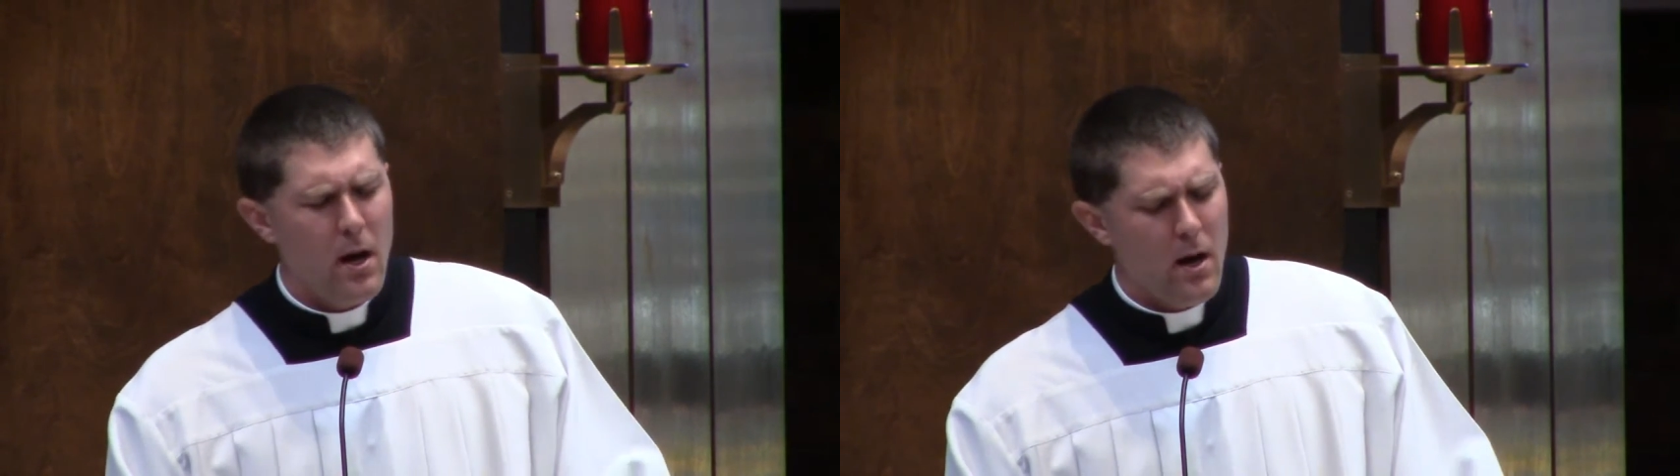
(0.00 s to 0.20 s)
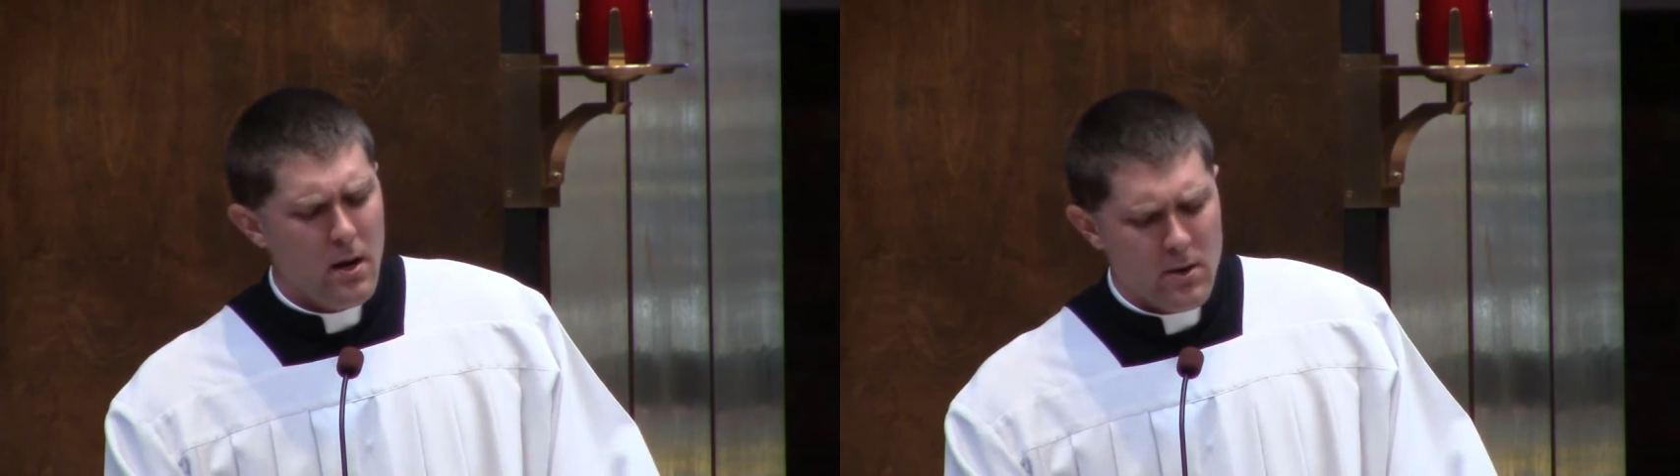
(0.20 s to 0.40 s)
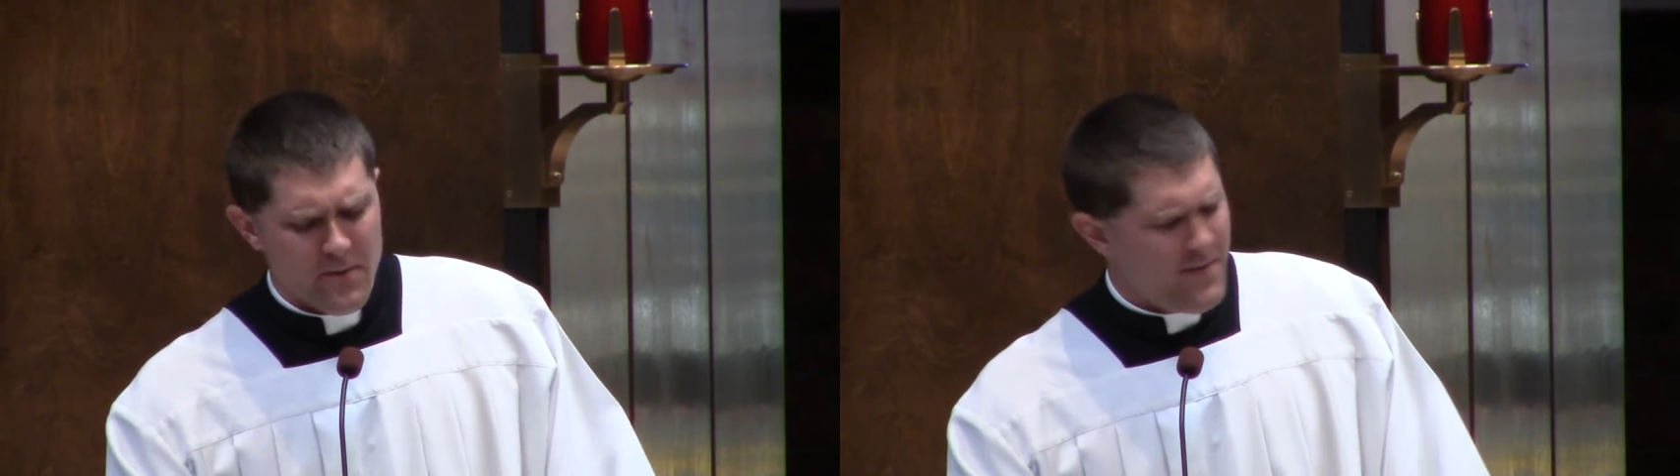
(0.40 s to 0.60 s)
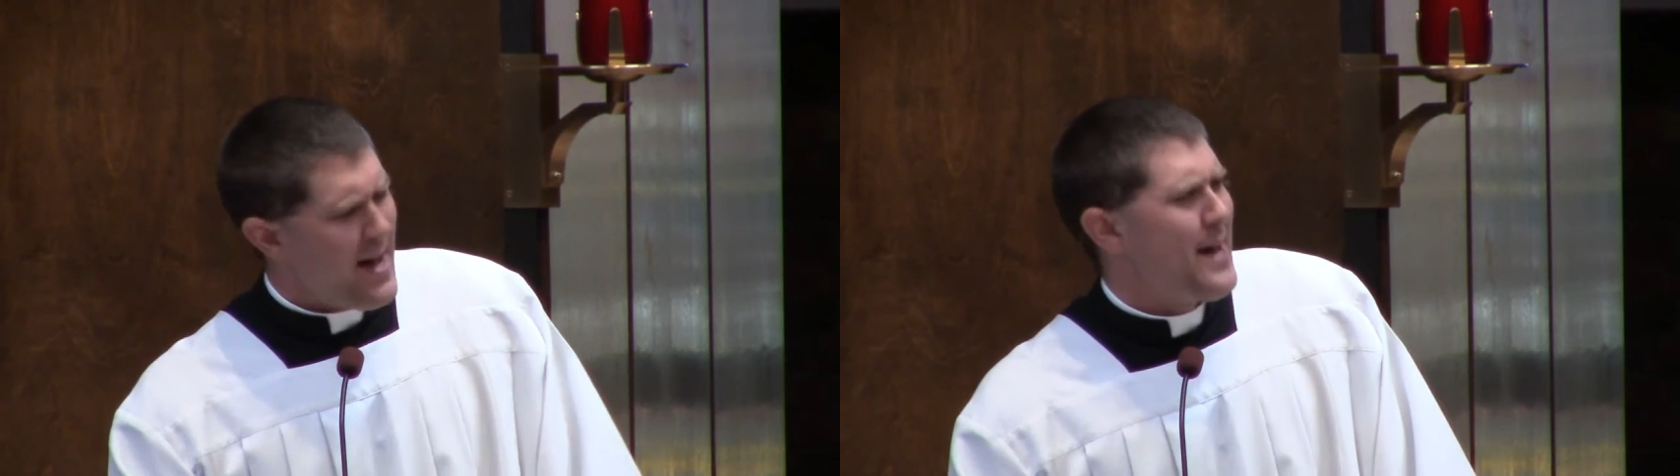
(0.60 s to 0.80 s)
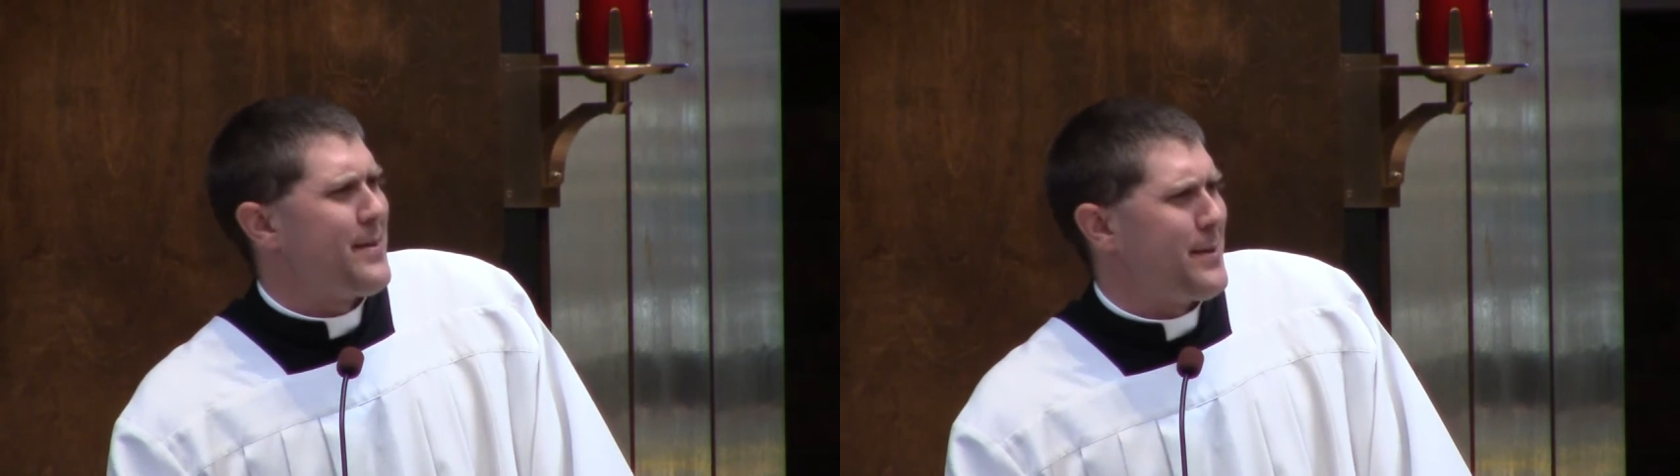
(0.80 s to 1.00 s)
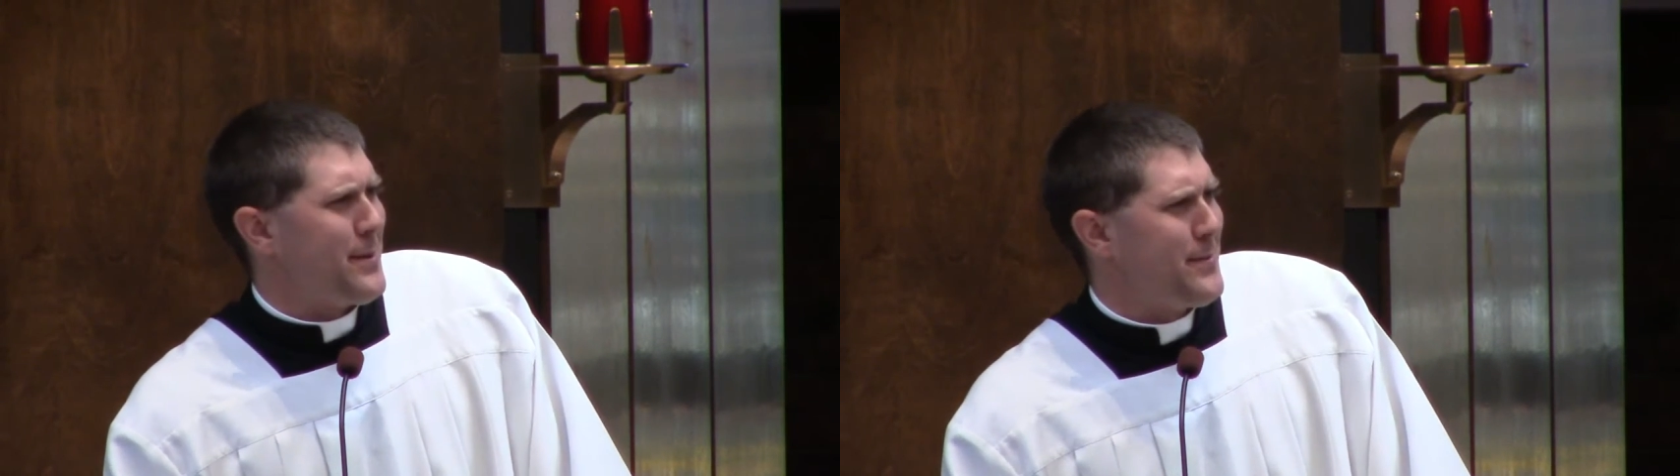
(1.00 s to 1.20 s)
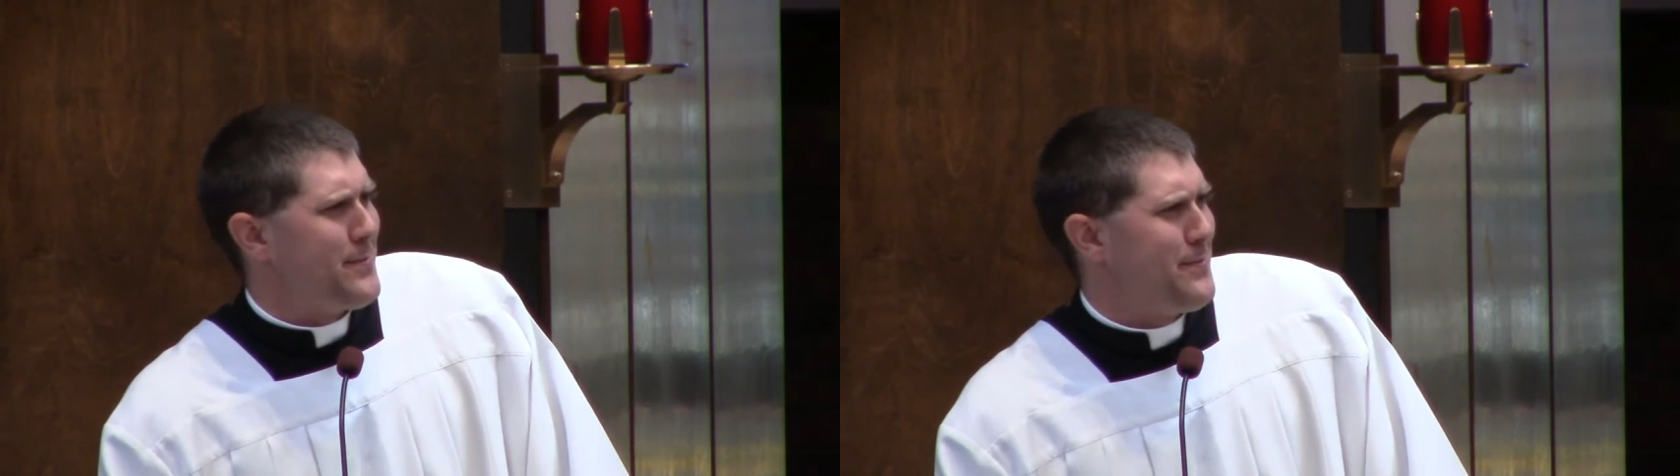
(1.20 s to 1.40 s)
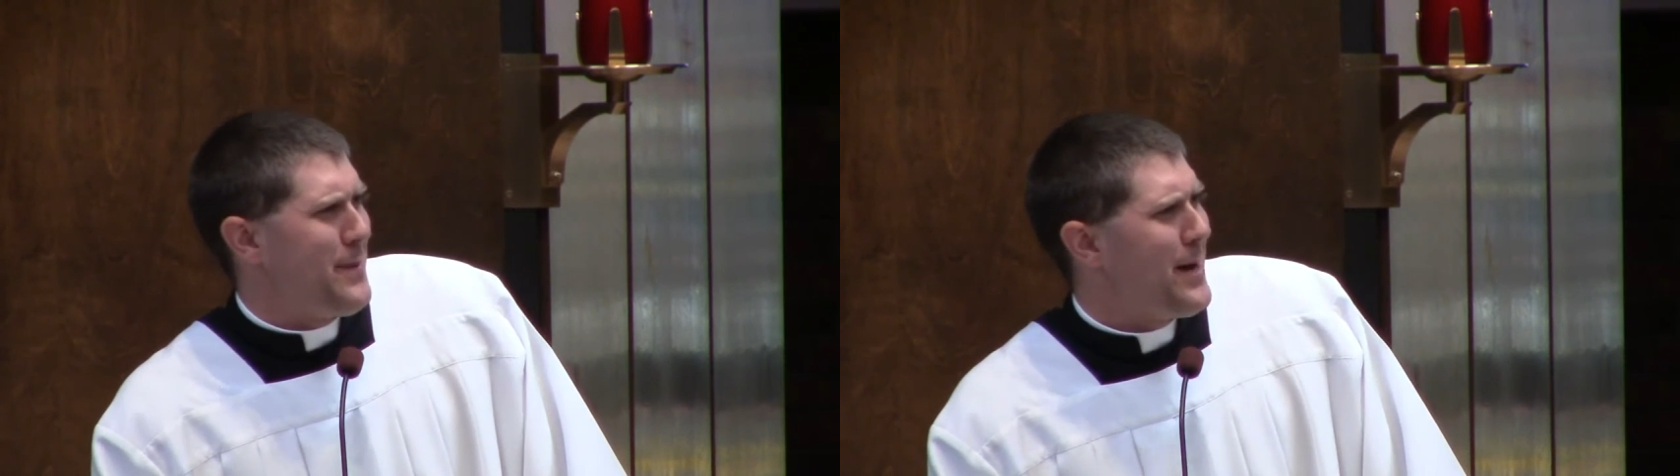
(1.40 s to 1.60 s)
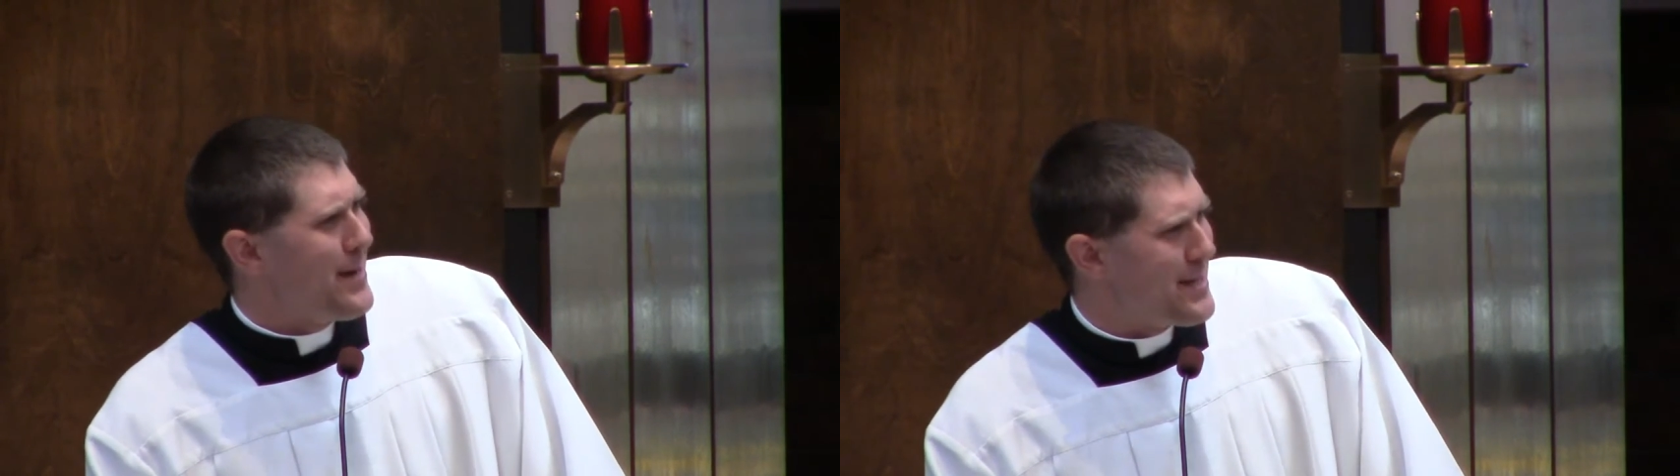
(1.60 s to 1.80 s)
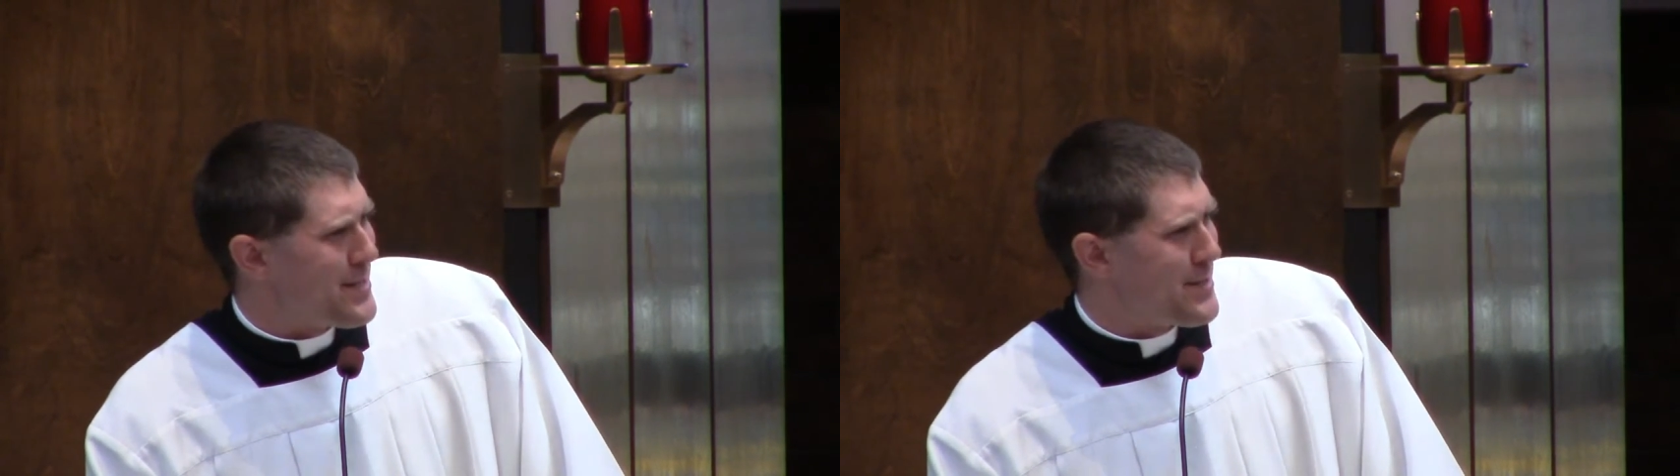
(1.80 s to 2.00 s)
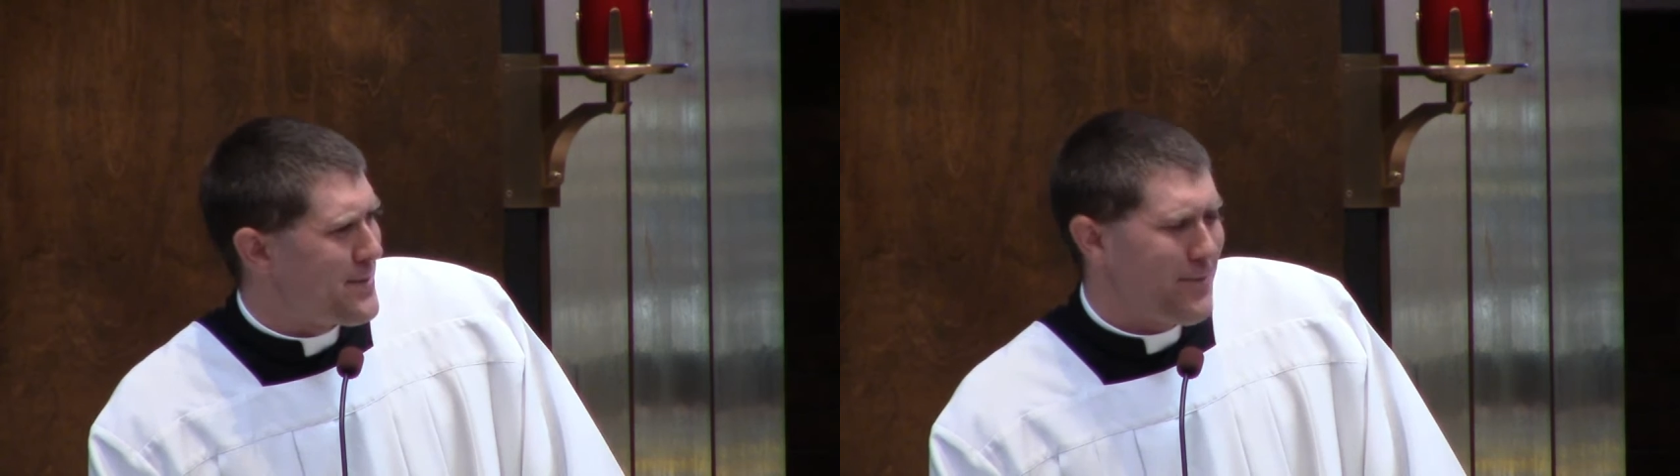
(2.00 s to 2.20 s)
Oh, Father, parish.